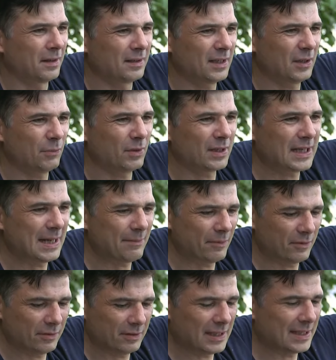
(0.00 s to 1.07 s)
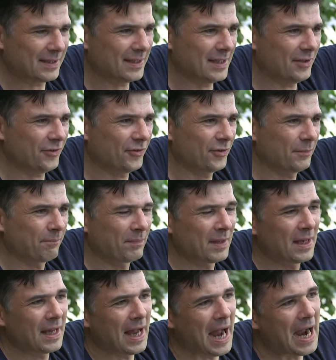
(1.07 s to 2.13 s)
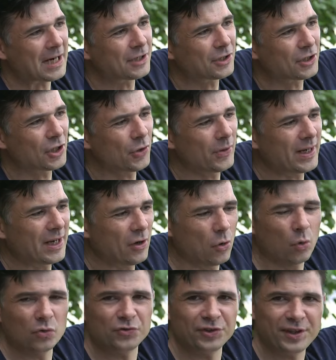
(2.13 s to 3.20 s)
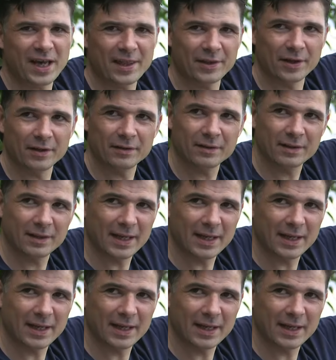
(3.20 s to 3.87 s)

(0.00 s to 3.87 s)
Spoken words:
Another one came on like this. And gluing it all together